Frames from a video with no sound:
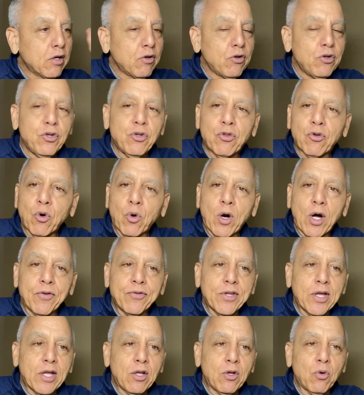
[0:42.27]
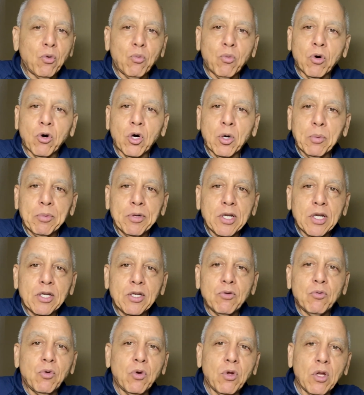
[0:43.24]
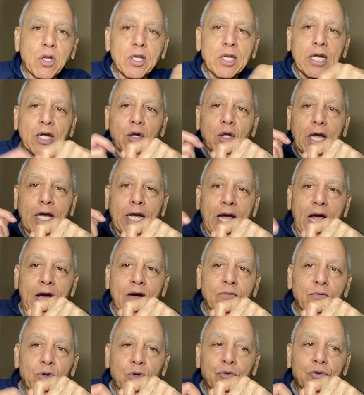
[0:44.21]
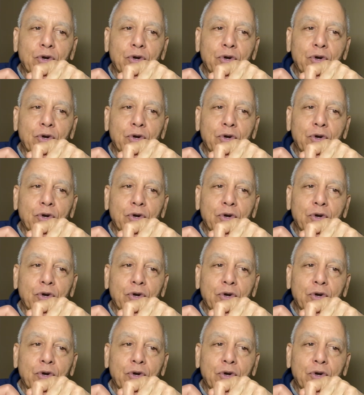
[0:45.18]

You throw out that little worm and then you really go like half reel